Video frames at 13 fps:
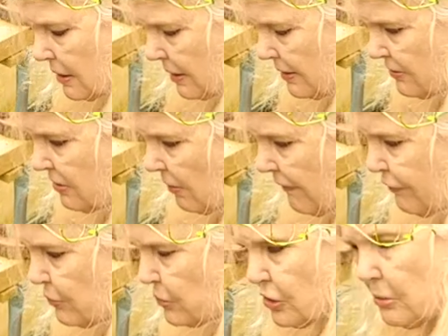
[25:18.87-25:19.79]
And I
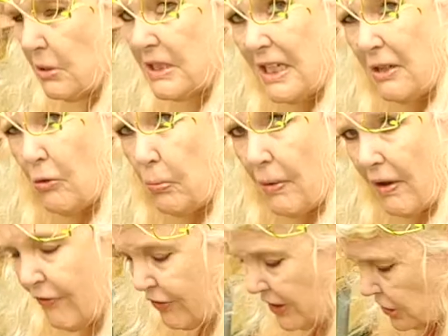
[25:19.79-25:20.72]
thought she was ill, but
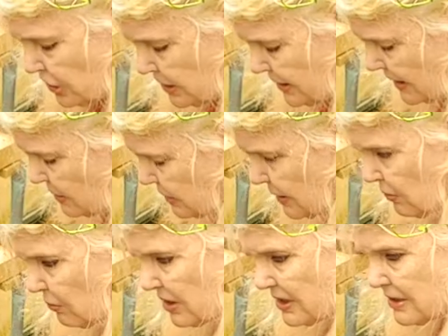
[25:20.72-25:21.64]
I think she's actually
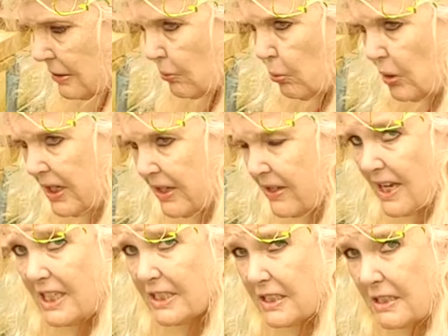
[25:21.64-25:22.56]
gone into weird
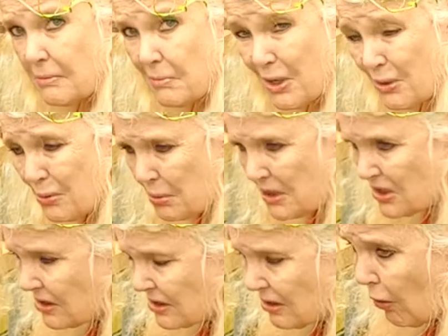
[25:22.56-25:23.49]
nesting mode,
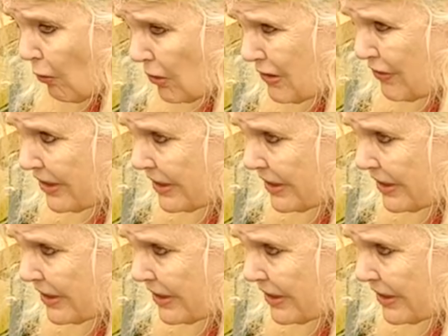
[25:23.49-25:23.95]
which is odd for